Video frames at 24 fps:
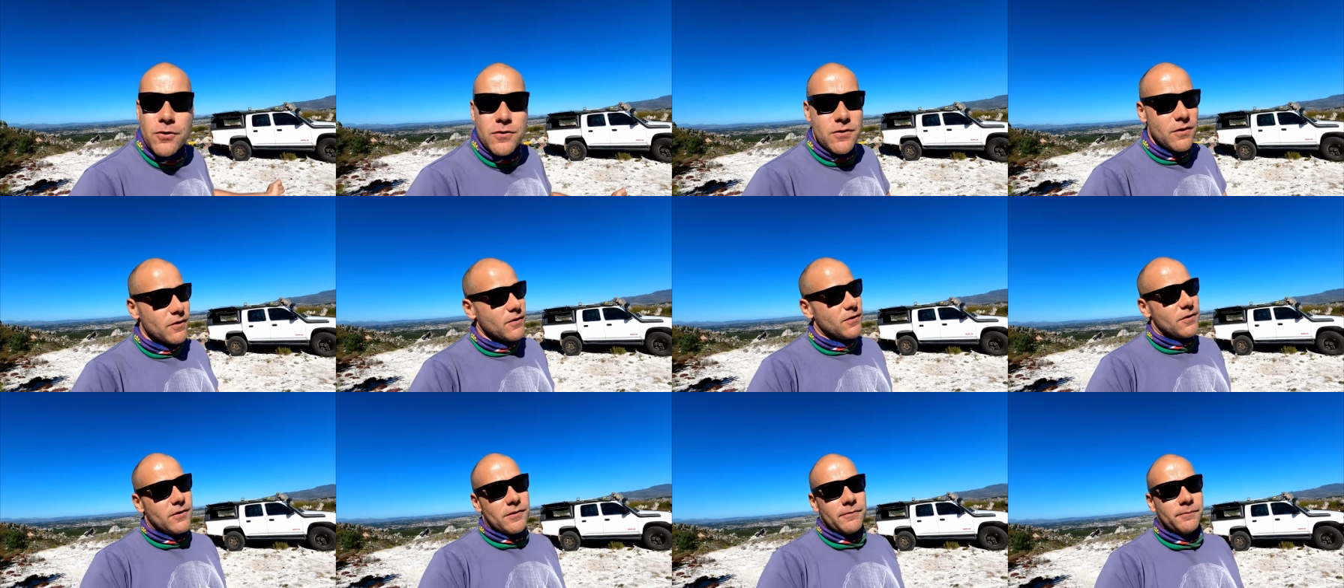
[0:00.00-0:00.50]

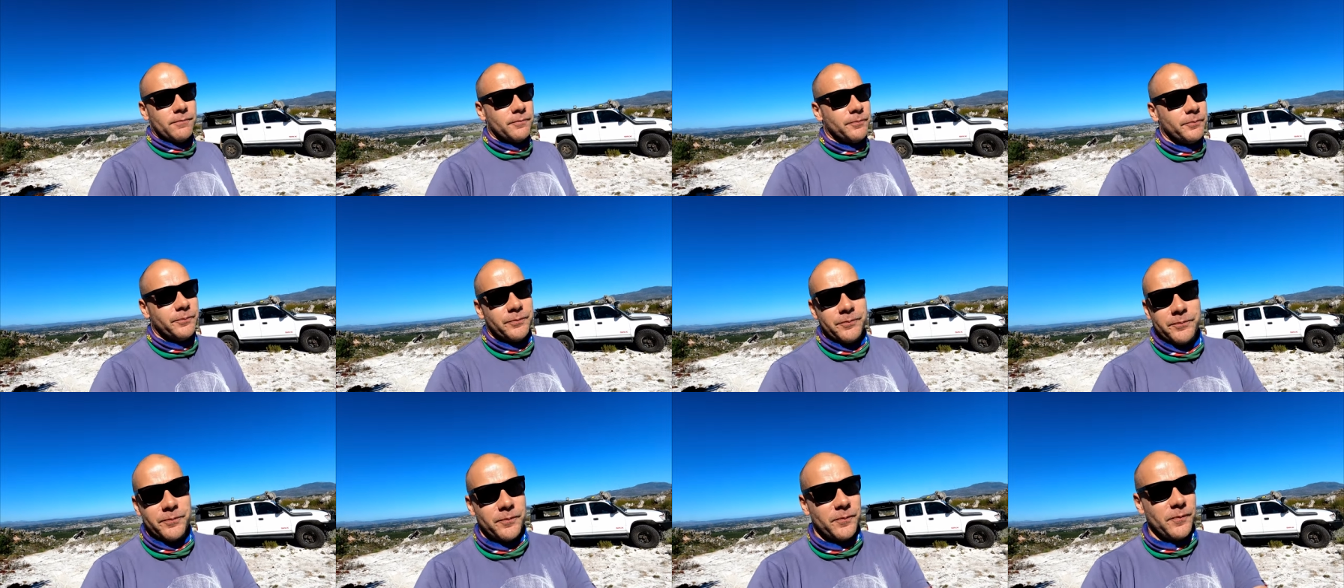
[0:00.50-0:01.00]
Cruiser is
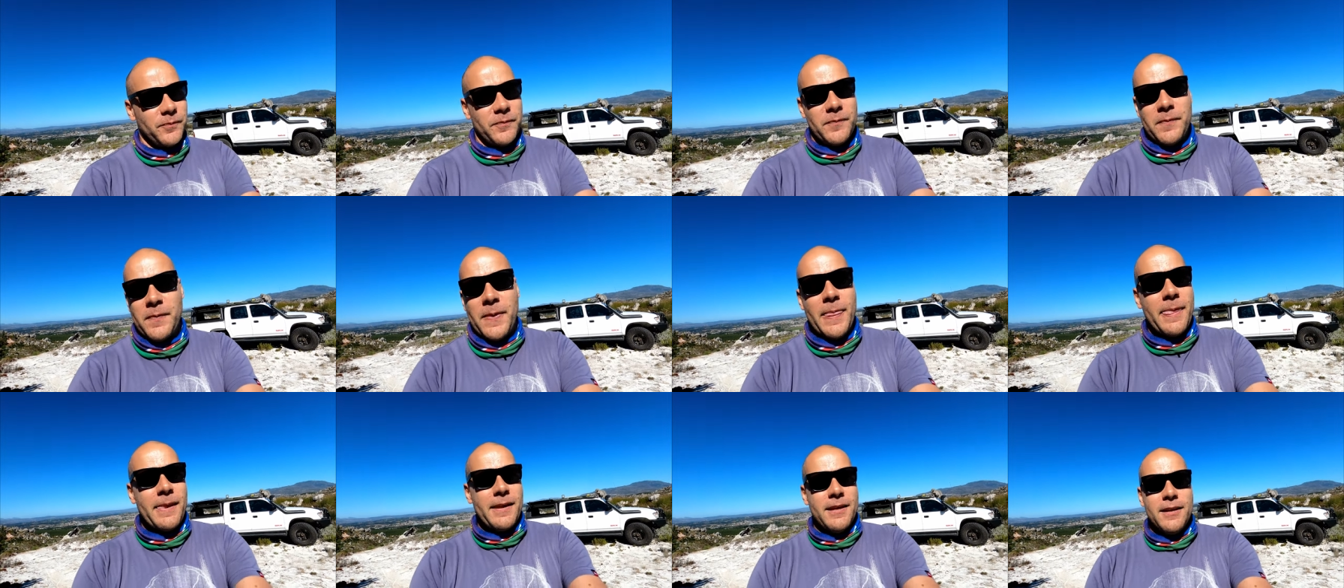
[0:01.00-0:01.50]

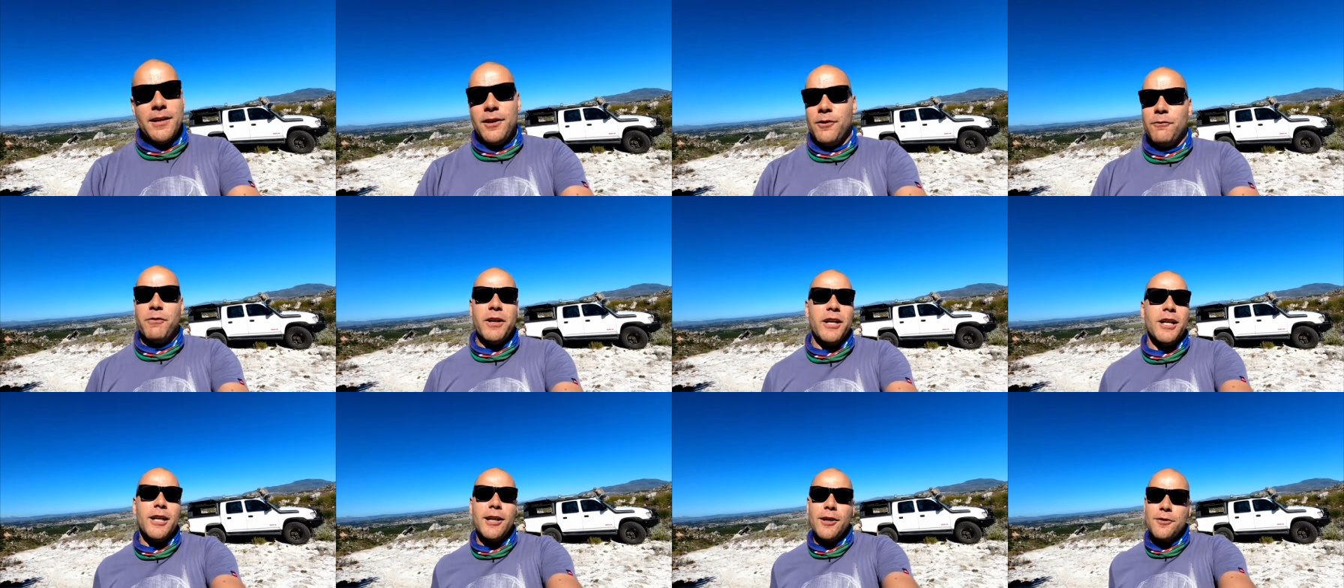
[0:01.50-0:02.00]

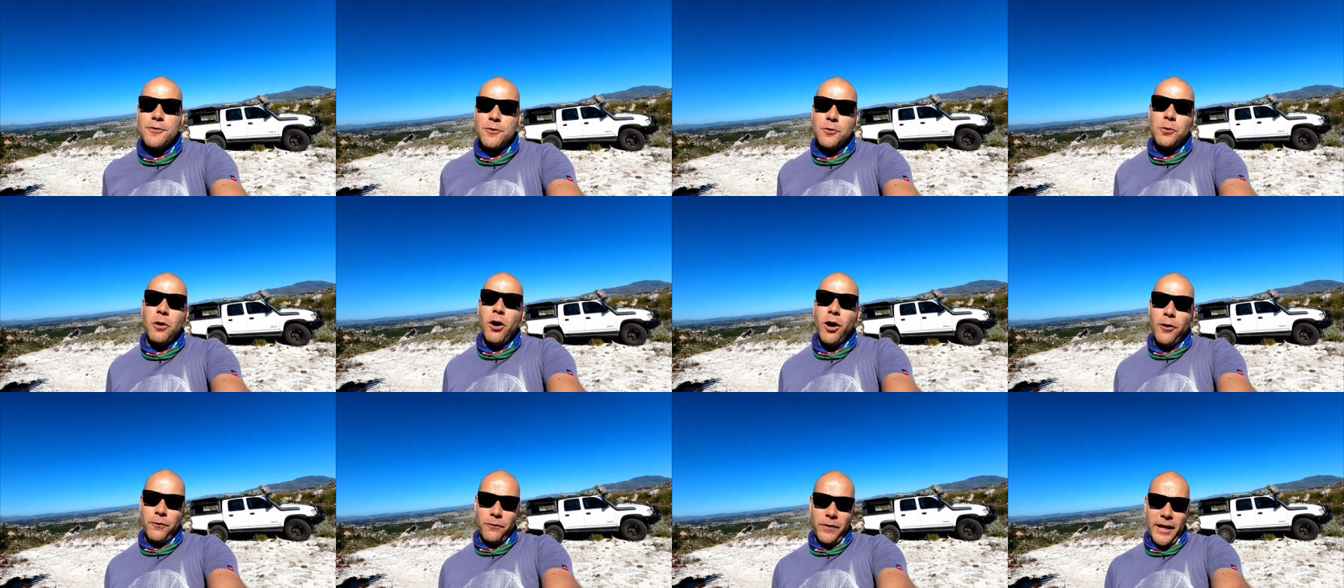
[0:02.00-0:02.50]
very close
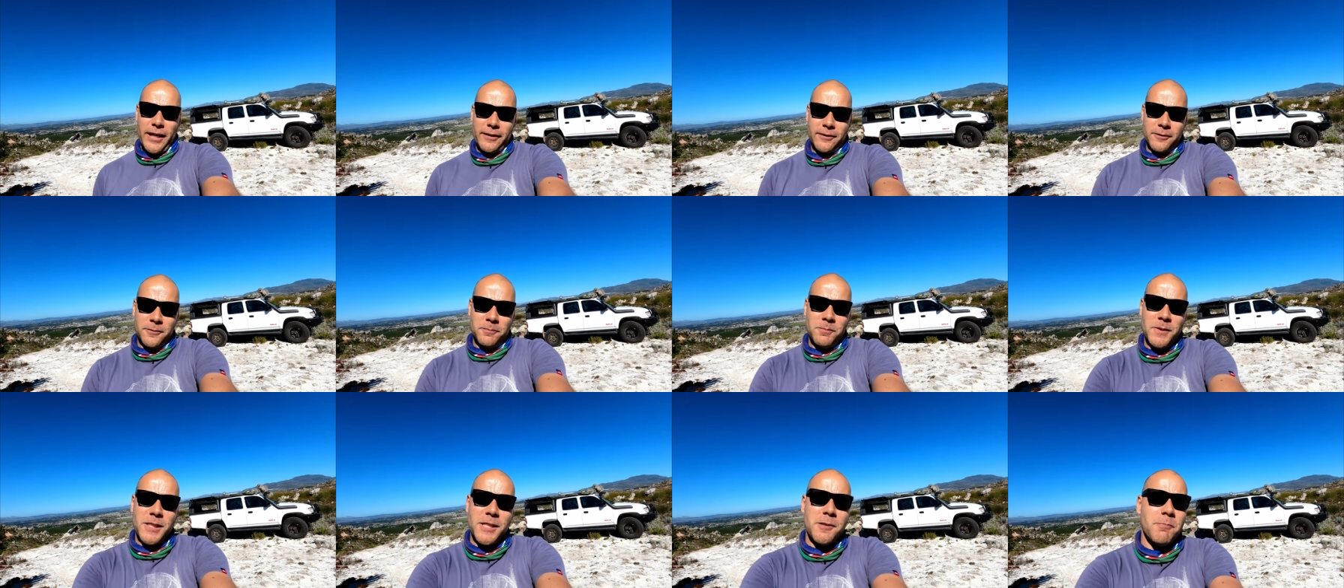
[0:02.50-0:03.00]
to half
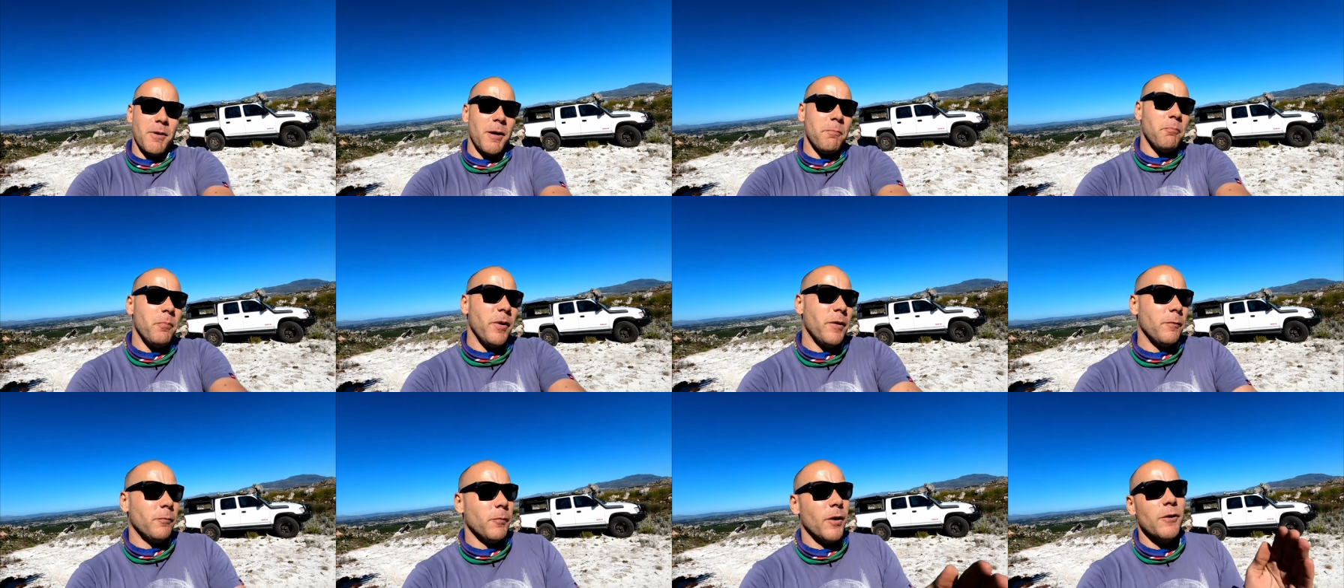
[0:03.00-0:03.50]
that, meaning my,
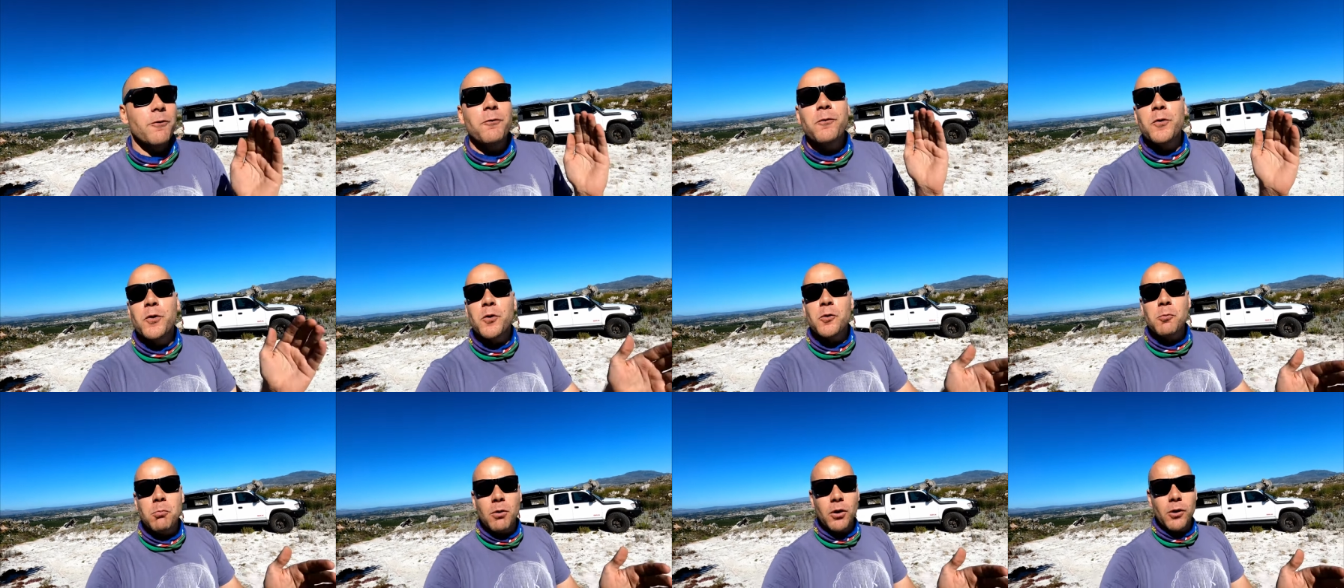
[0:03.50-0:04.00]
my
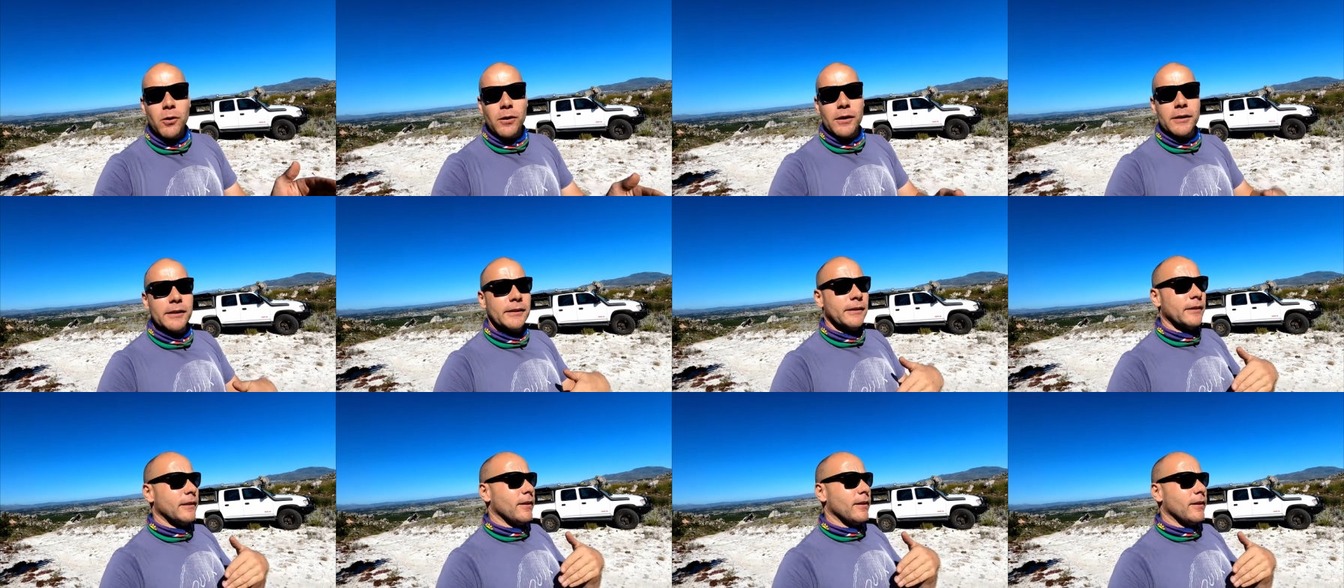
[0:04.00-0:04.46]
fuel bill